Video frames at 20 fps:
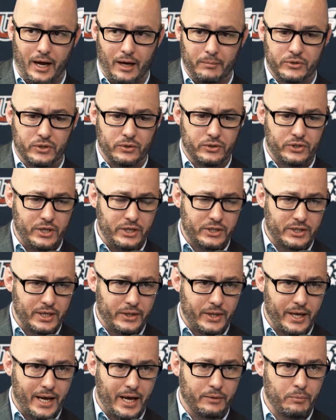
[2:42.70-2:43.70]
So she
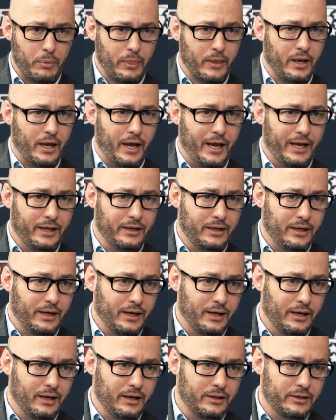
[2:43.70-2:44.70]
said that,
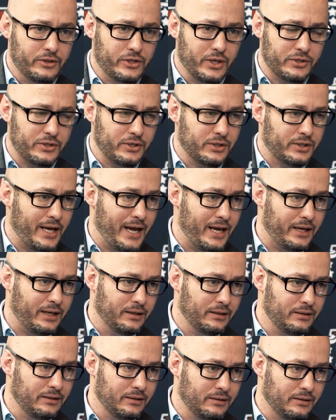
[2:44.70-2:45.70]
and Justice
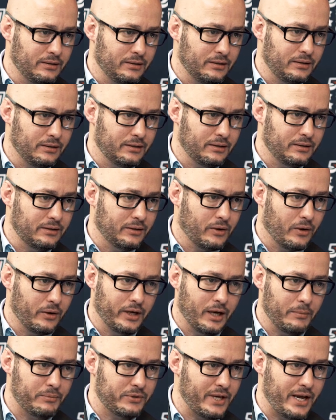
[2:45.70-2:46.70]
Kagan
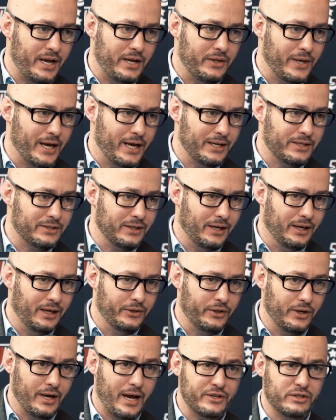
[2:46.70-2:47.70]
going up saying that
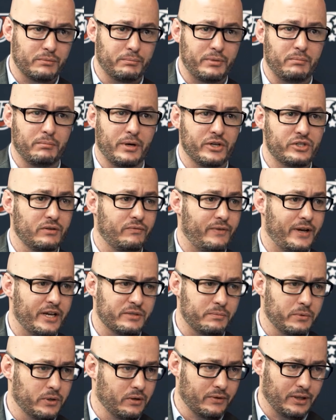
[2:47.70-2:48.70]
there hasn't been much
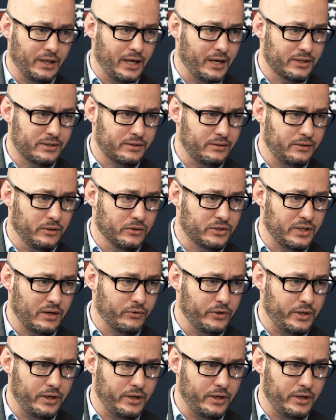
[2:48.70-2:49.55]
advancement over the last several